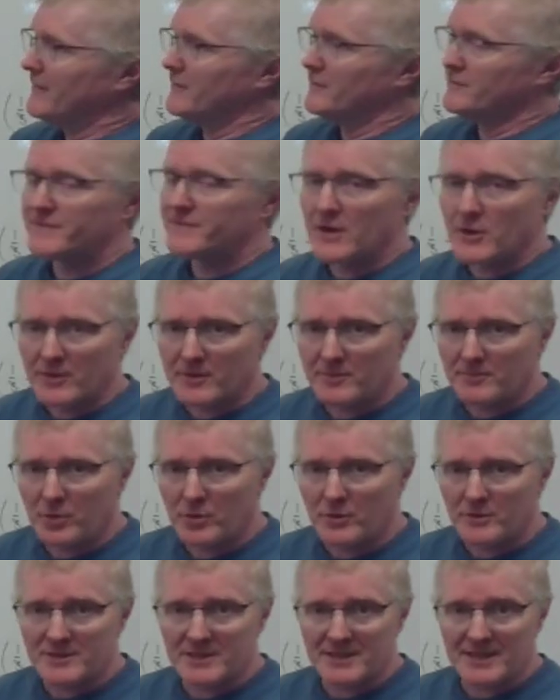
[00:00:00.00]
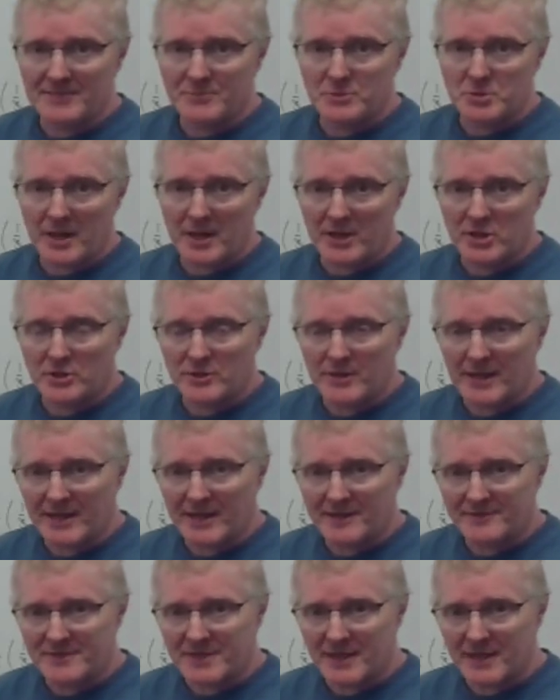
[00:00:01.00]
Very important to keep track of your
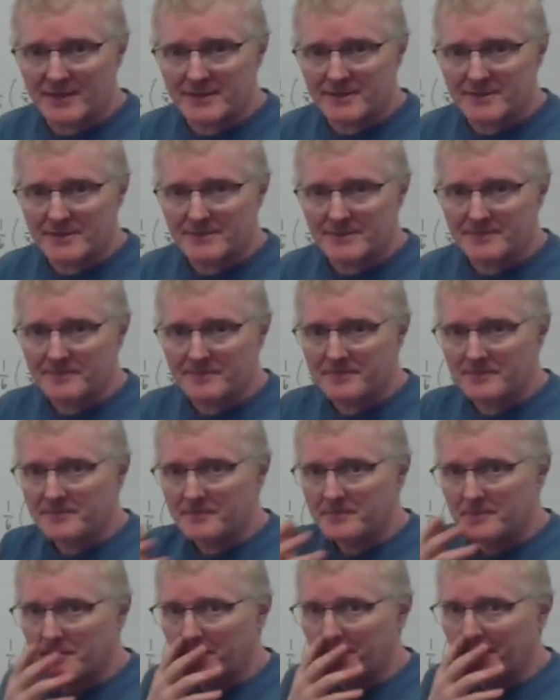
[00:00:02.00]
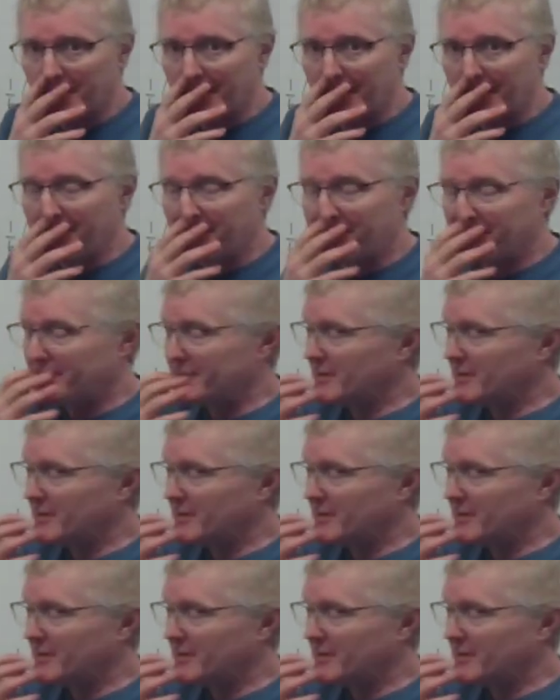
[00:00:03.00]
negative signs. Okay?